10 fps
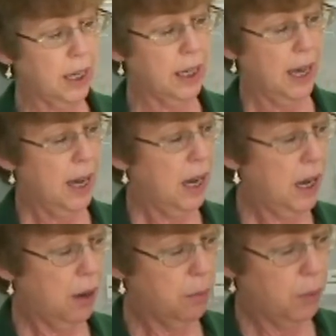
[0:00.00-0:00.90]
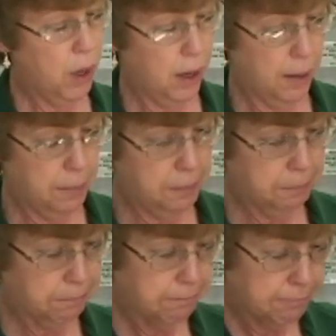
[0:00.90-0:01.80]
a um, um,
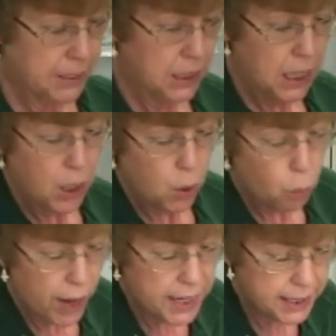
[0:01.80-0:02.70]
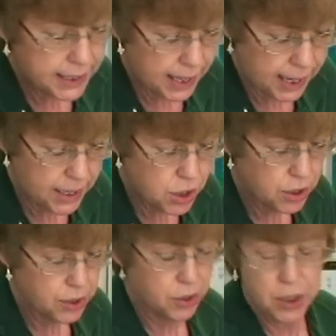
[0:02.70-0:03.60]
weighted
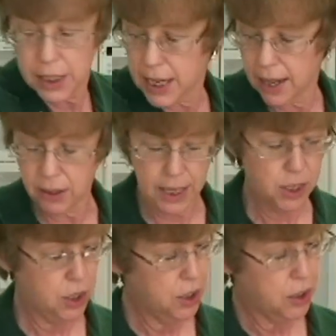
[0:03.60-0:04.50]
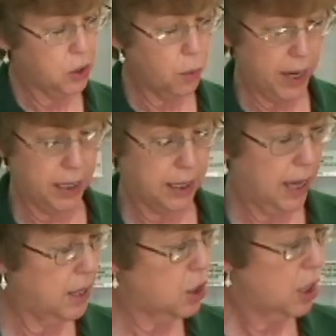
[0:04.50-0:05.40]
gauge, this is a dial gauge and this is a weighted
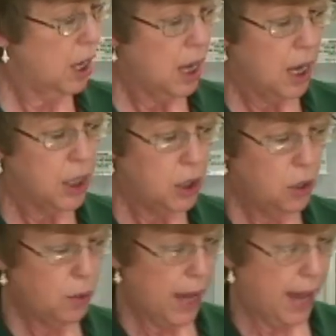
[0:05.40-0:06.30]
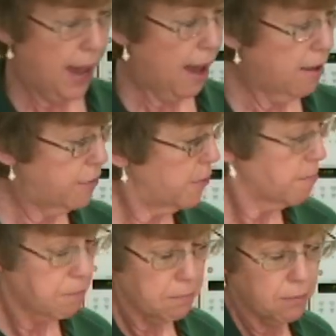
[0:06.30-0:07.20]
gauge, you have
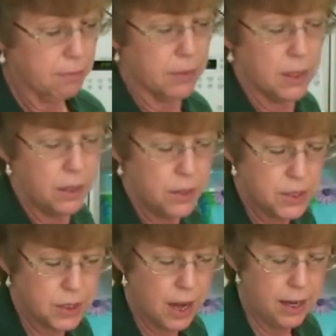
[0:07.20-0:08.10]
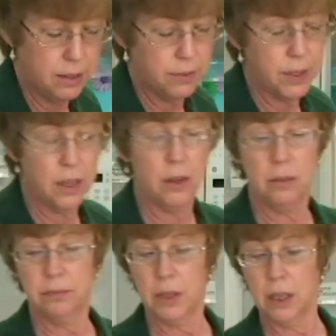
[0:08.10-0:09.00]
this kind of
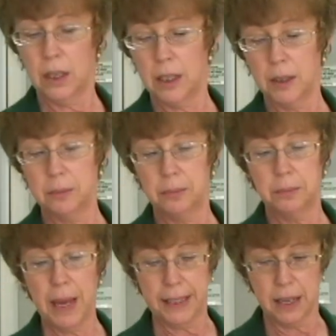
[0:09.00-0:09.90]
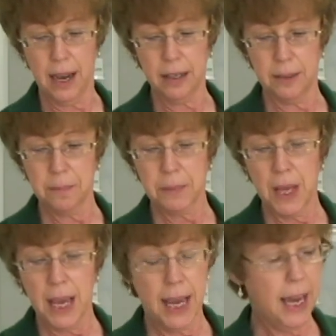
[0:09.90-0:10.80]
a, a uh, petcock
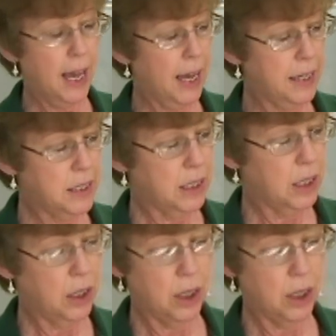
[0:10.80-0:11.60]
and